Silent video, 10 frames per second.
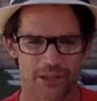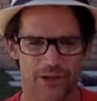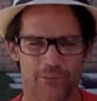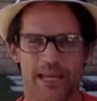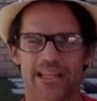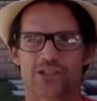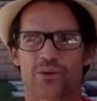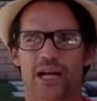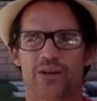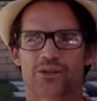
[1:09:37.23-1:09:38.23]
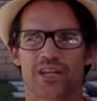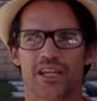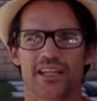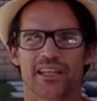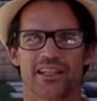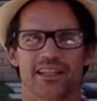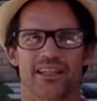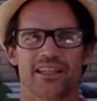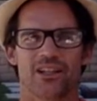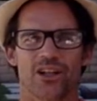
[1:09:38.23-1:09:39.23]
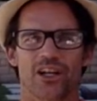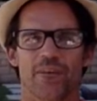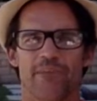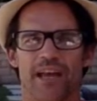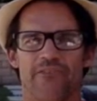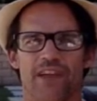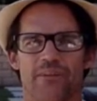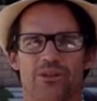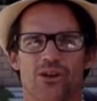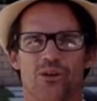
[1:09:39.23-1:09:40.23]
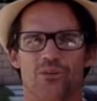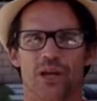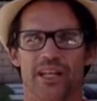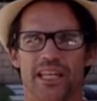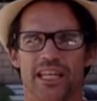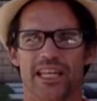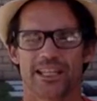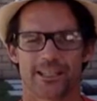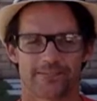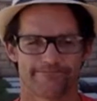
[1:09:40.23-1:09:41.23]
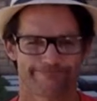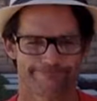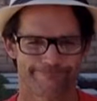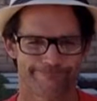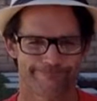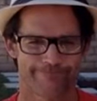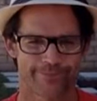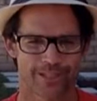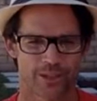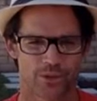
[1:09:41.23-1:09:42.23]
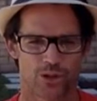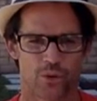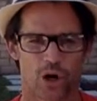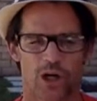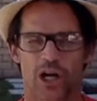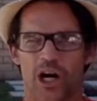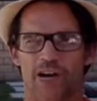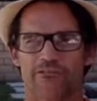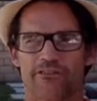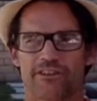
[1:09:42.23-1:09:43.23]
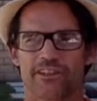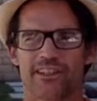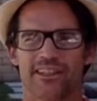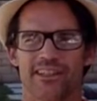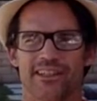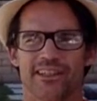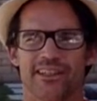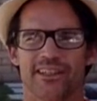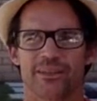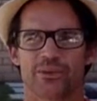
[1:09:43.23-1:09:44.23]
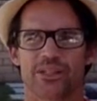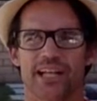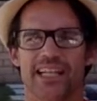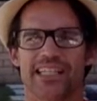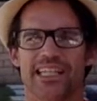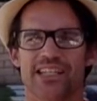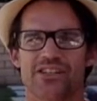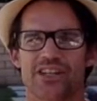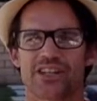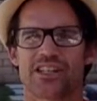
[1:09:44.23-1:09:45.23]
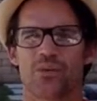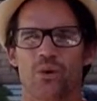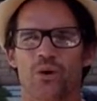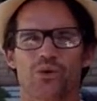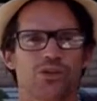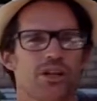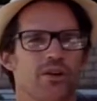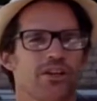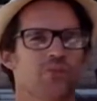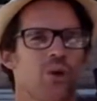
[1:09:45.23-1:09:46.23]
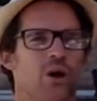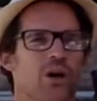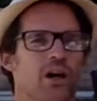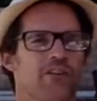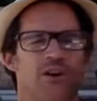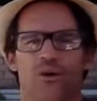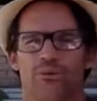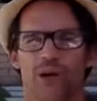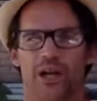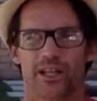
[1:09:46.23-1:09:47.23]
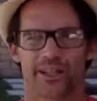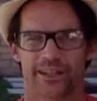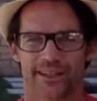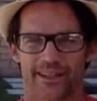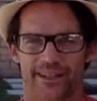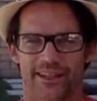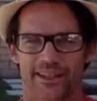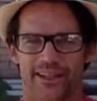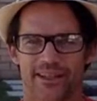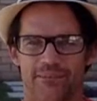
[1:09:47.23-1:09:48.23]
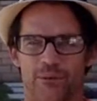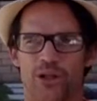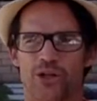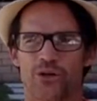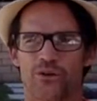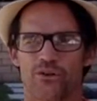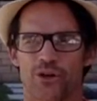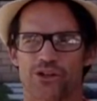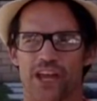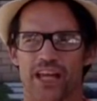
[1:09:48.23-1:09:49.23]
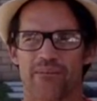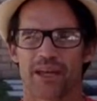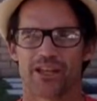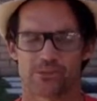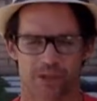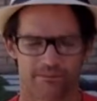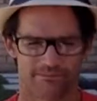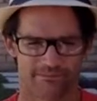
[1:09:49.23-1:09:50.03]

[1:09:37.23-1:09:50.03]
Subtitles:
Bill Mazeroski. Look up that famous home run he hit. It was a walk-off. It was a 1960 World Series walk-off home run. Pretty cool for a second baseman.